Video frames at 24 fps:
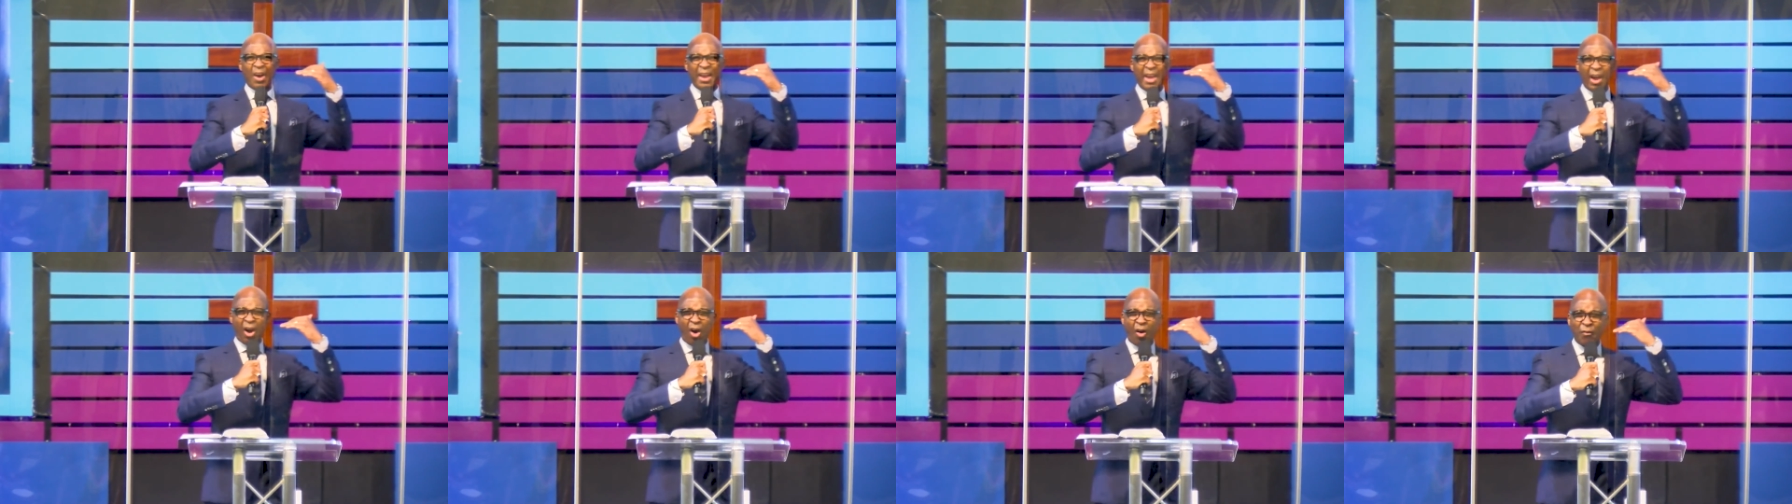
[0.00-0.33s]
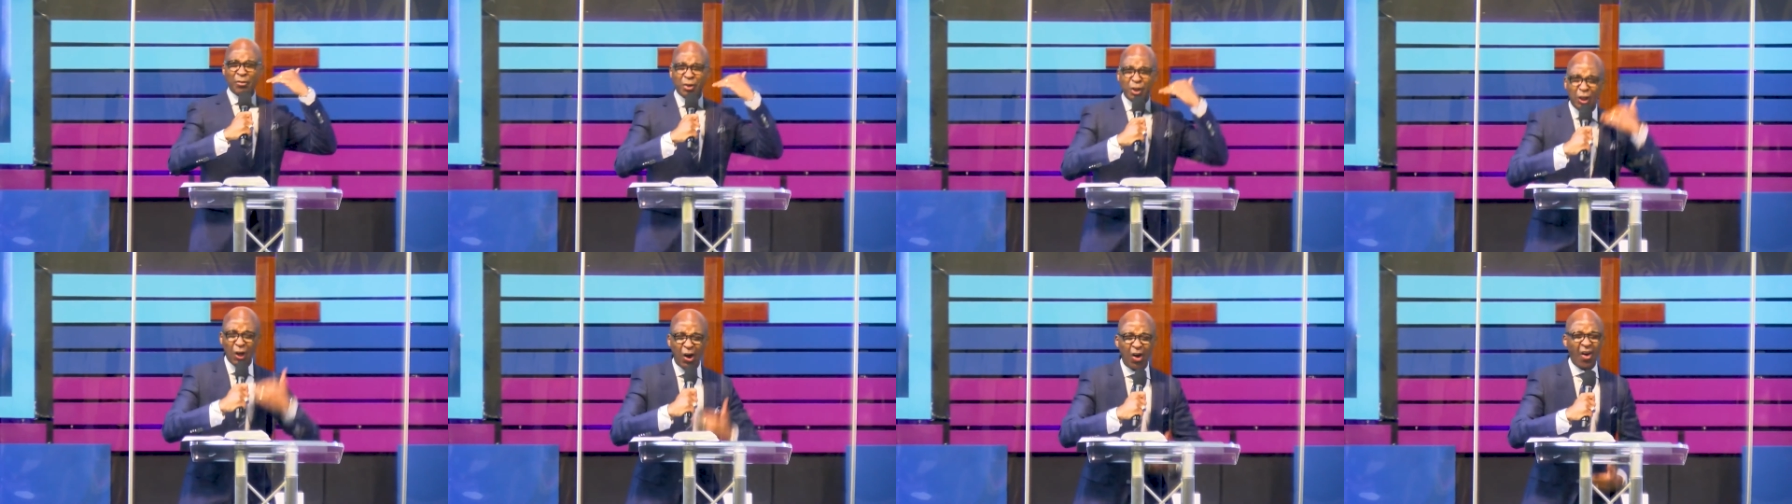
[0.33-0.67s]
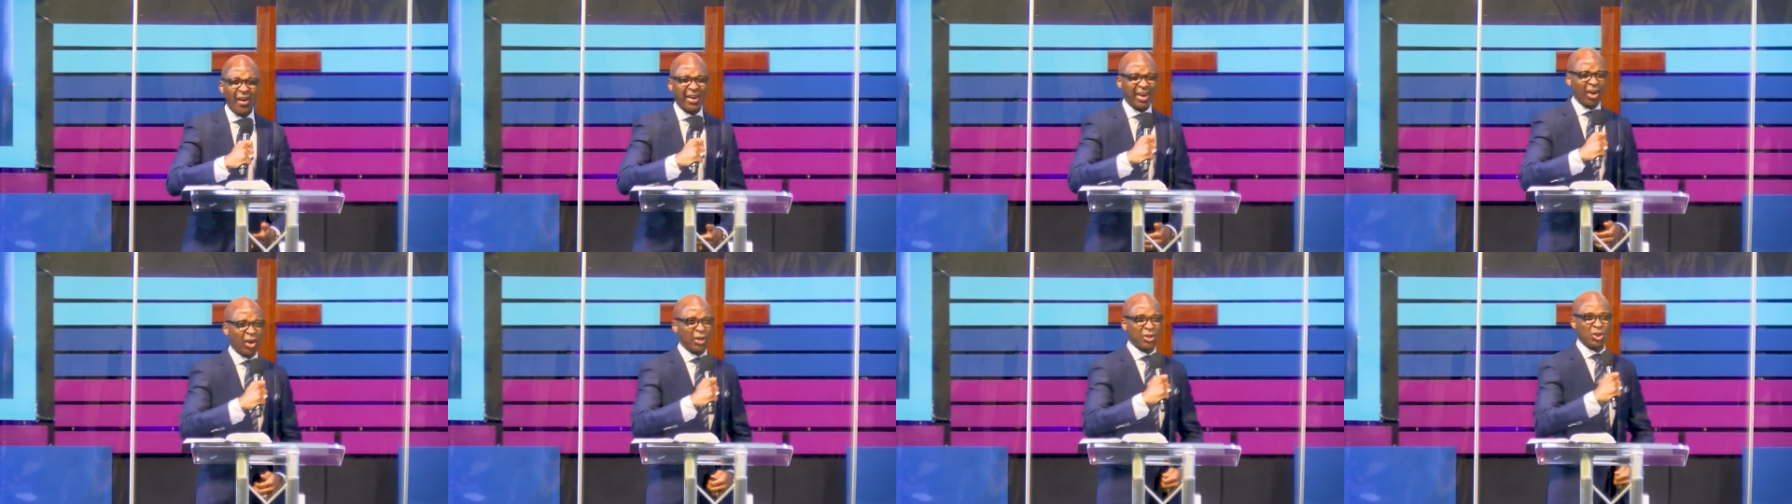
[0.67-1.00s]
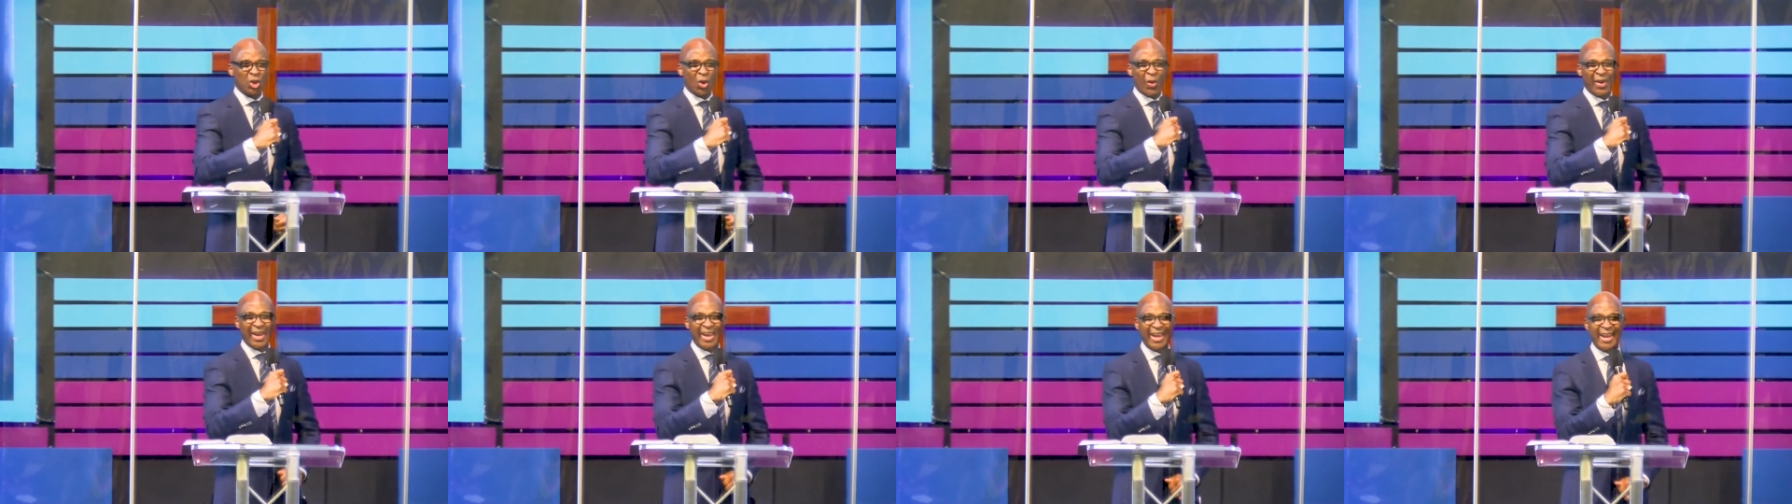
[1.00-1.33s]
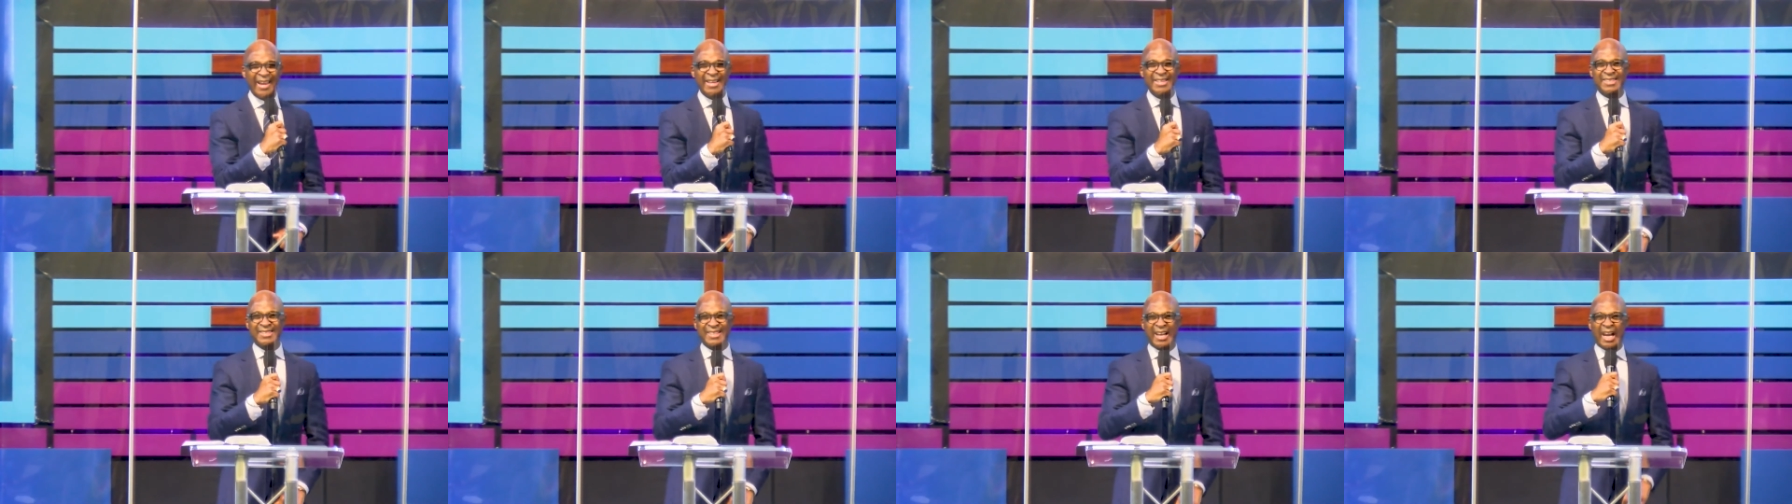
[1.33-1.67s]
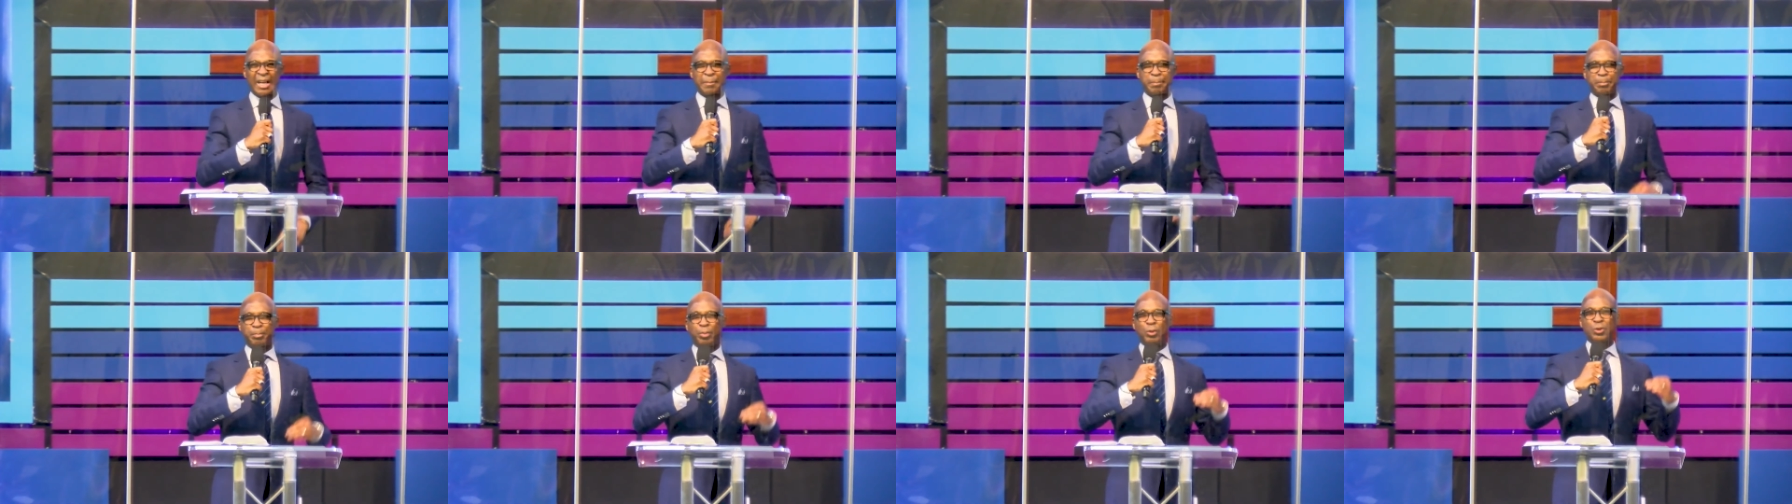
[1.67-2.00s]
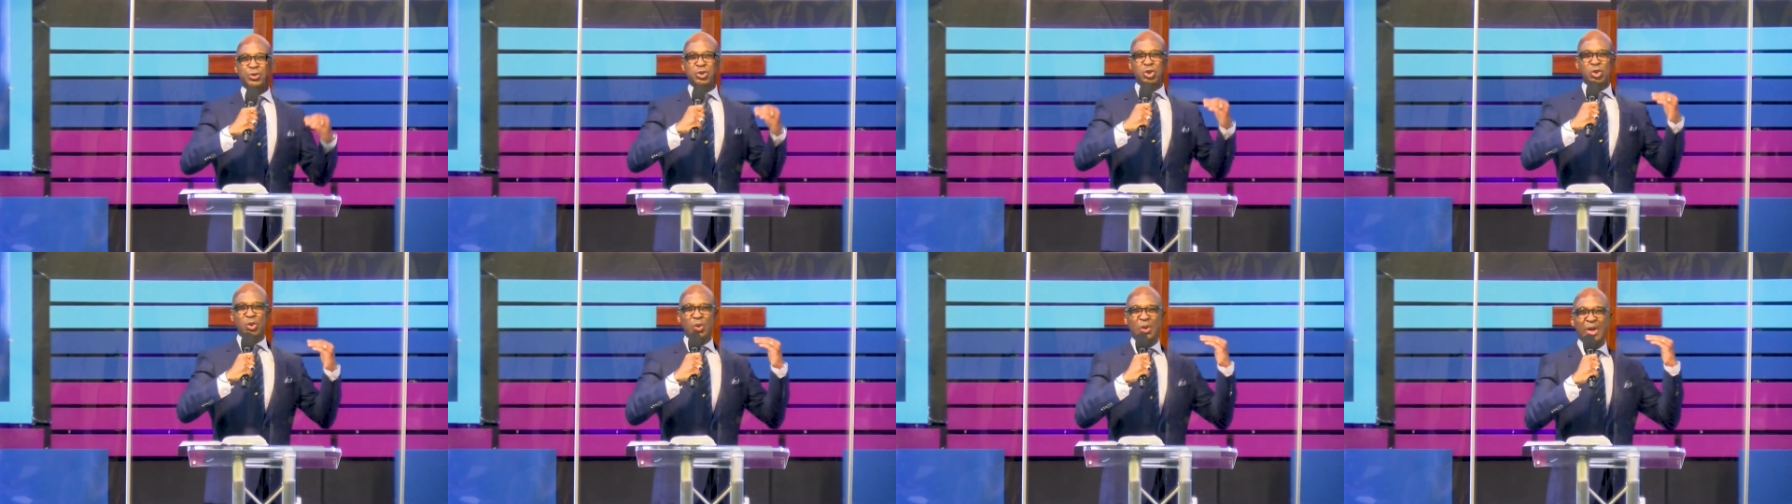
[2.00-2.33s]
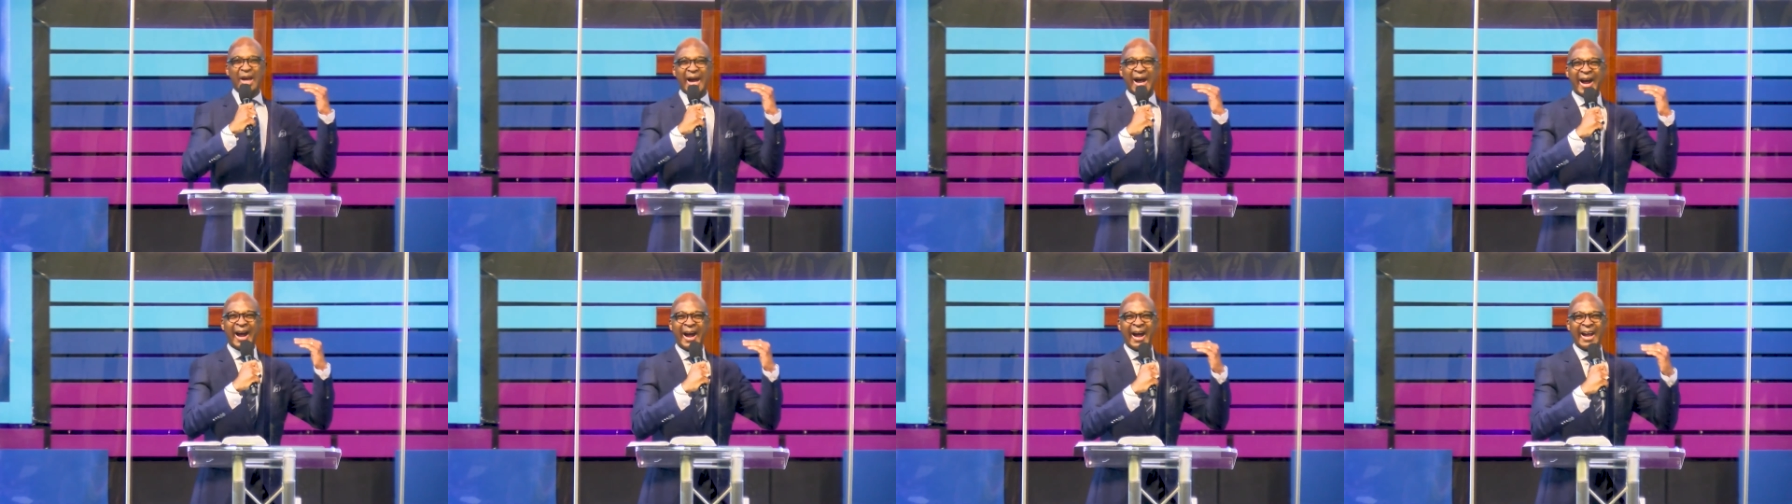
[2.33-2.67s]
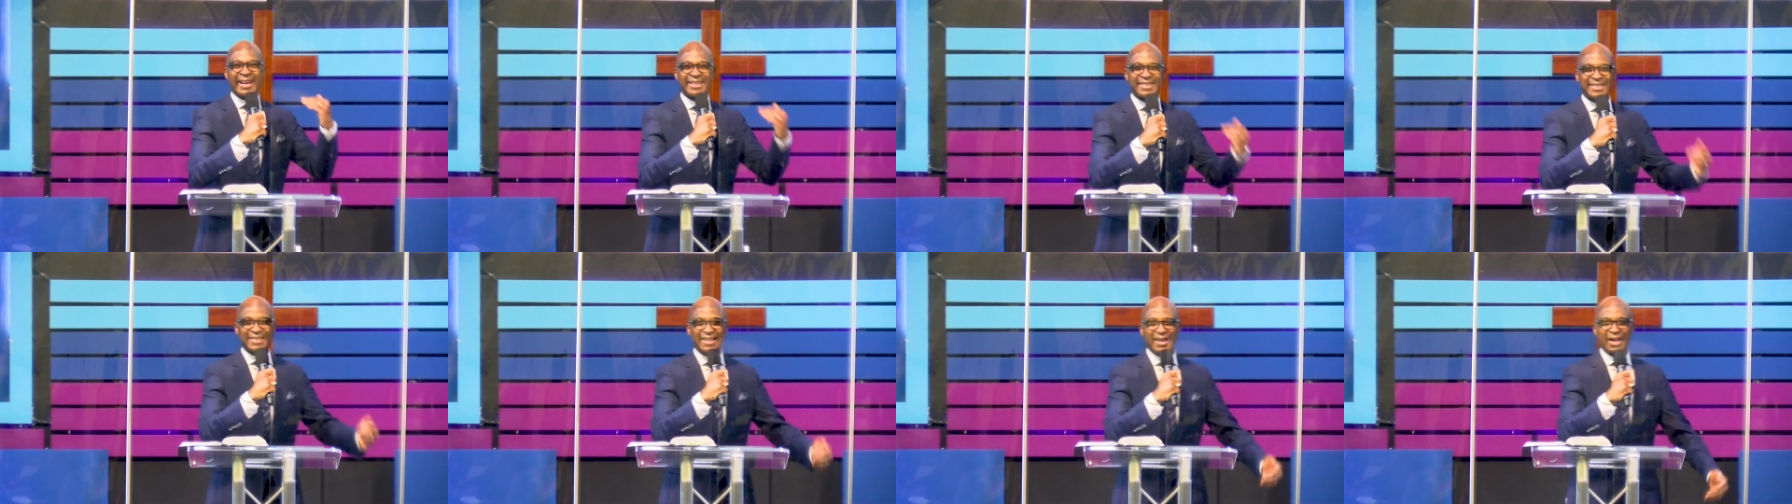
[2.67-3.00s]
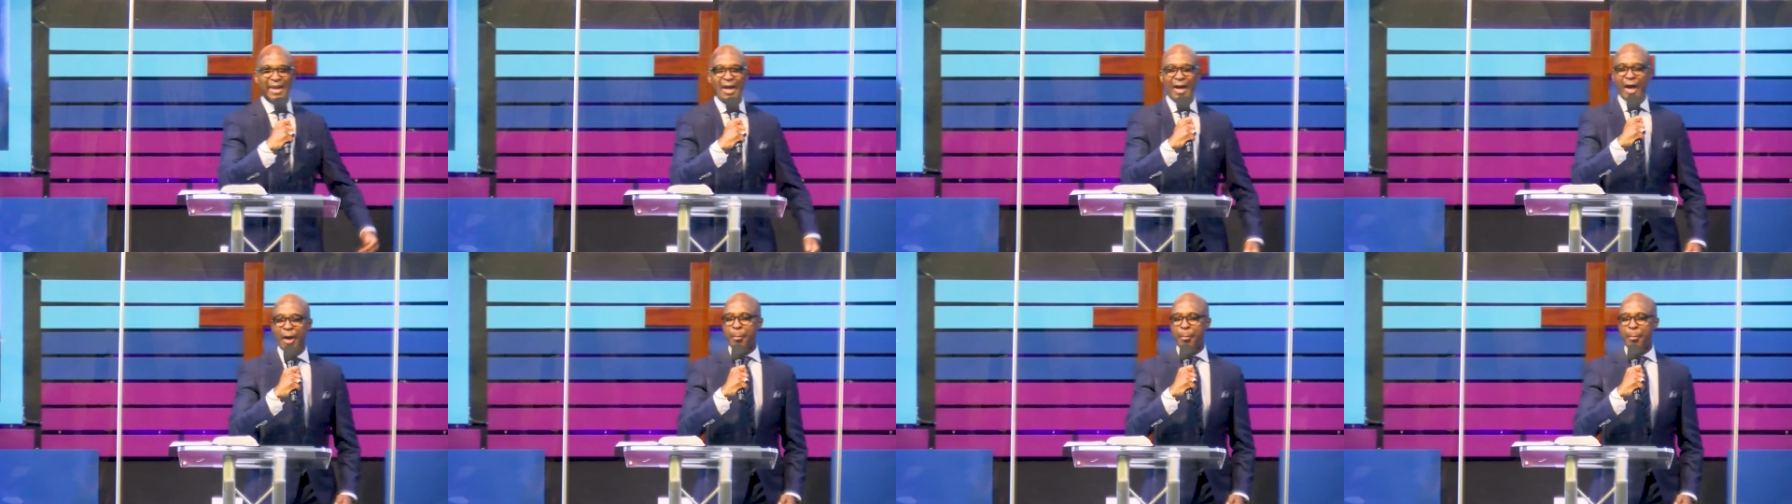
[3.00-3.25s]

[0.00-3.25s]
of God on your inside puts you at a